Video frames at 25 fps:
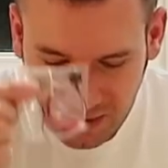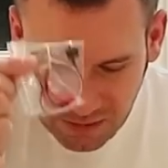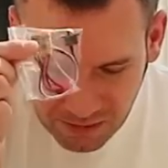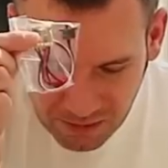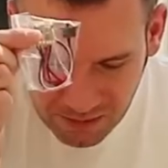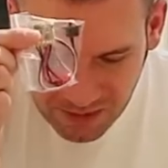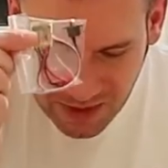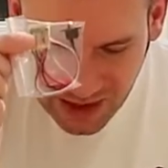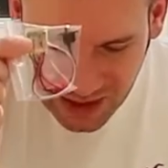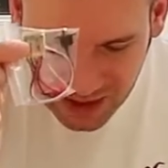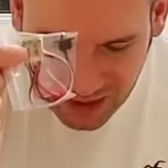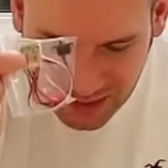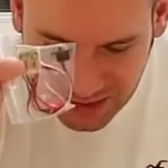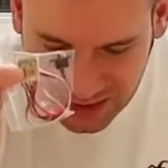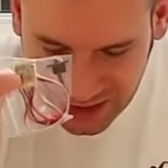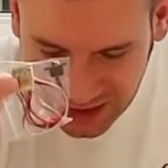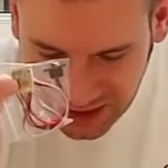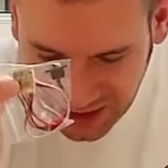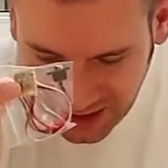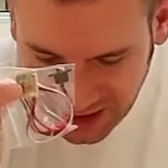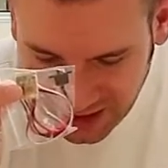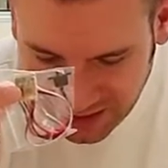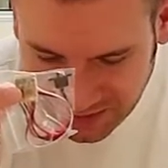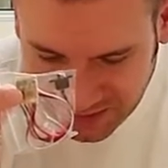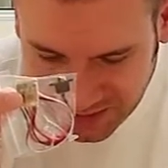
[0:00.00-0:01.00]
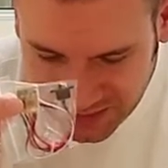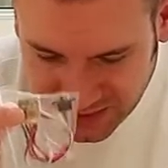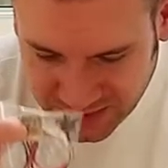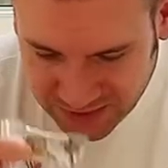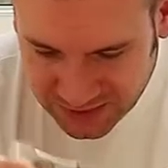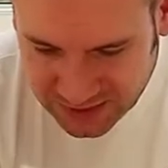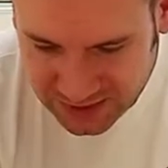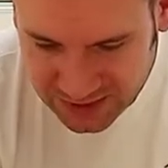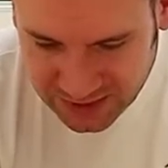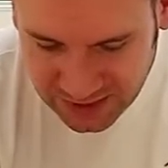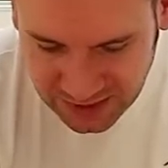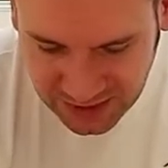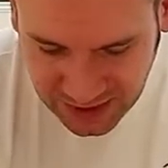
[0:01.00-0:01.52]

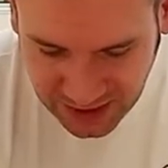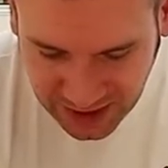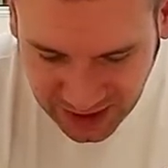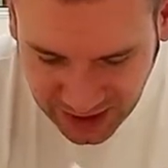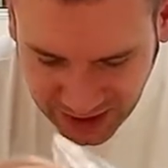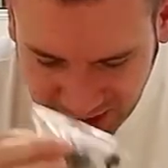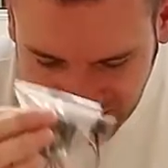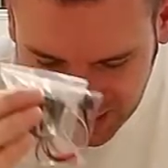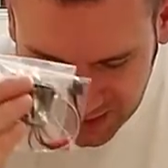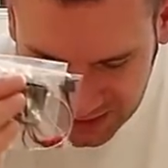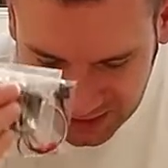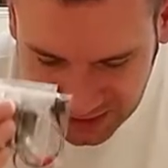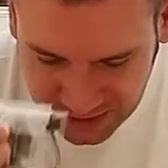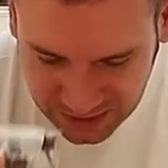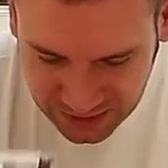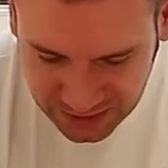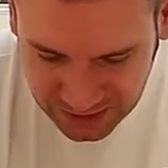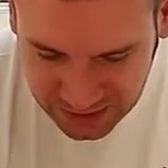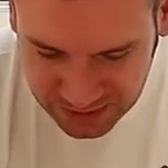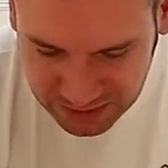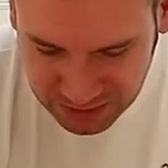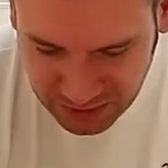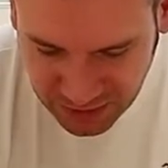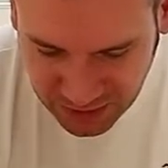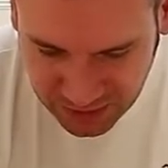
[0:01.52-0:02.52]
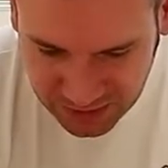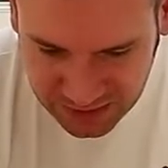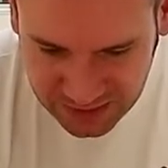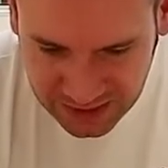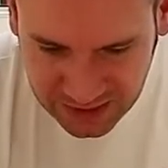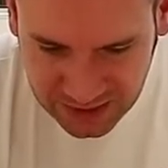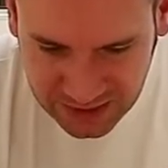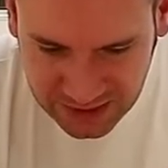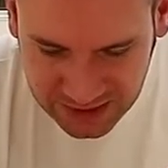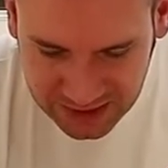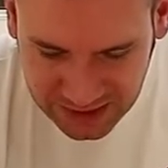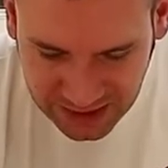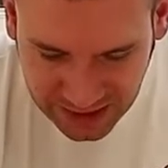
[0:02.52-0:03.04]
Microchips, axles,
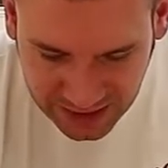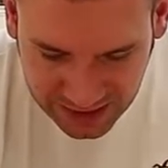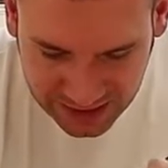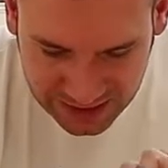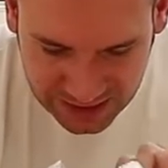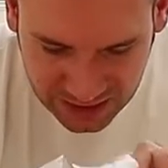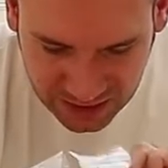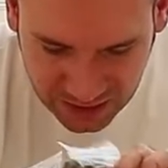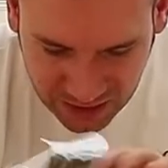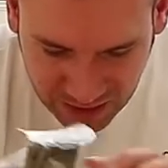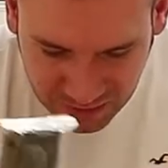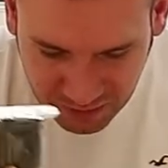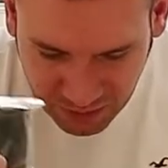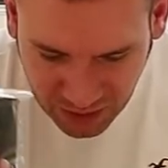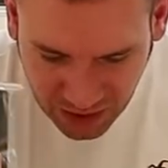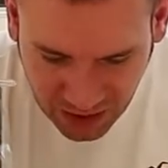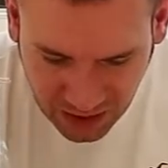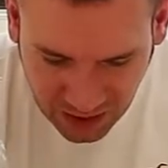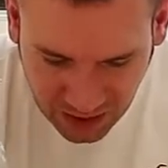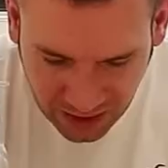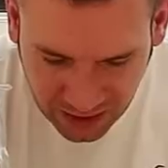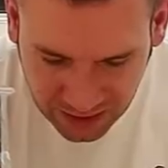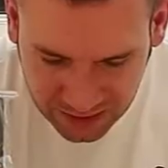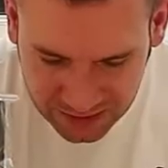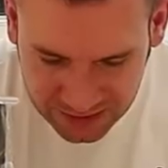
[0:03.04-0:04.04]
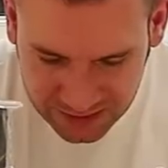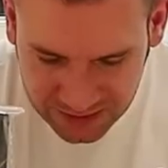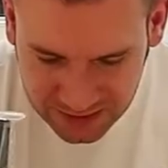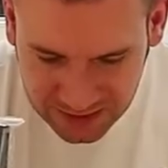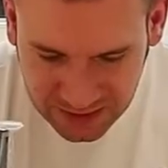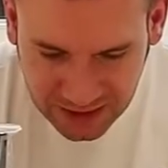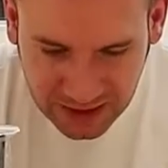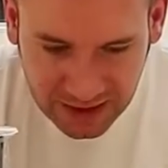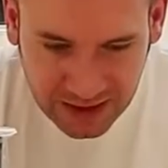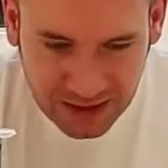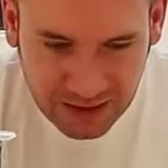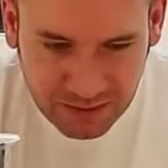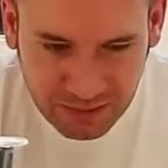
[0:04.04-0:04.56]
motors, laser cut
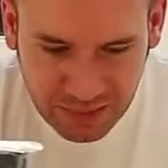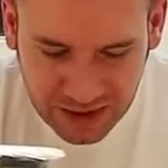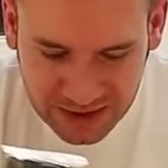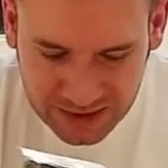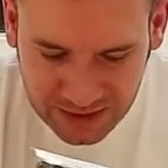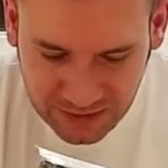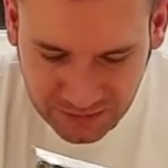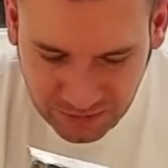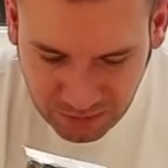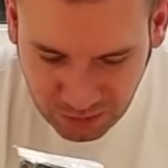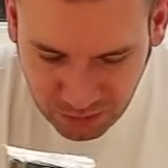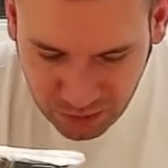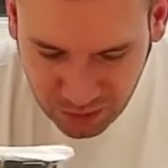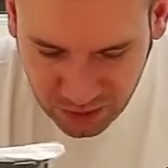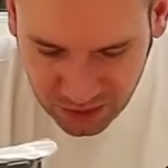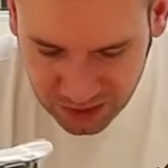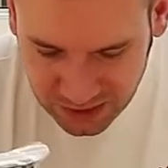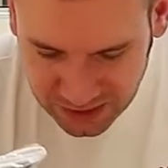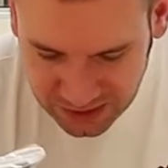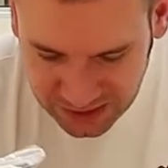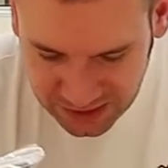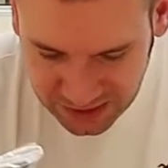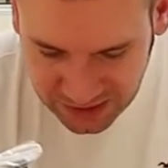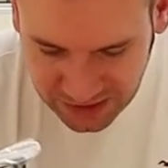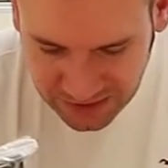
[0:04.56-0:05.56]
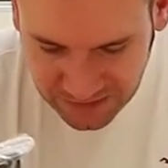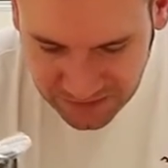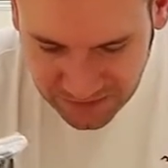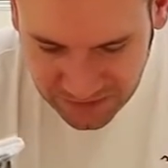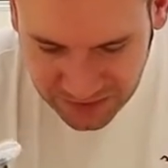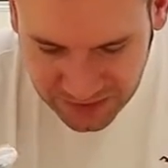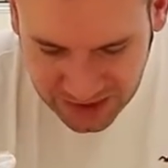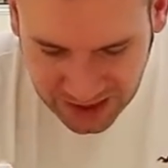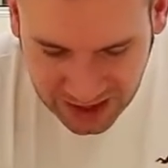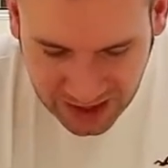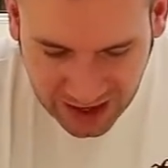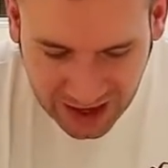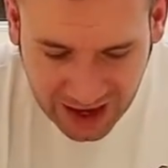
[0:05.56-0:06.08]
parts, bits of wood,
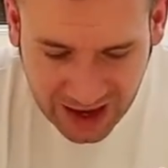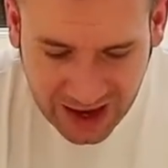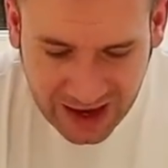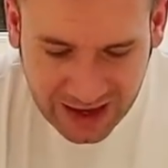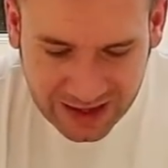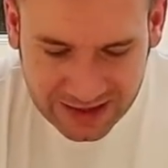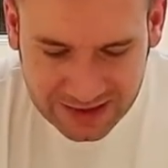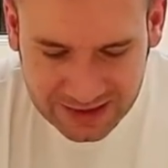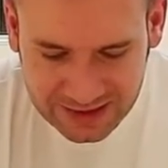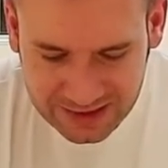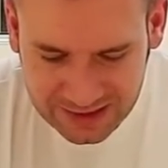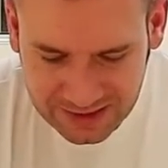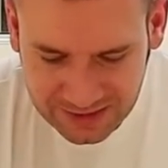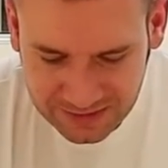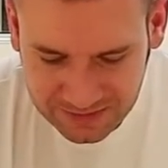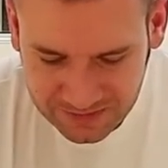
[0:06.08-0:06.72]
and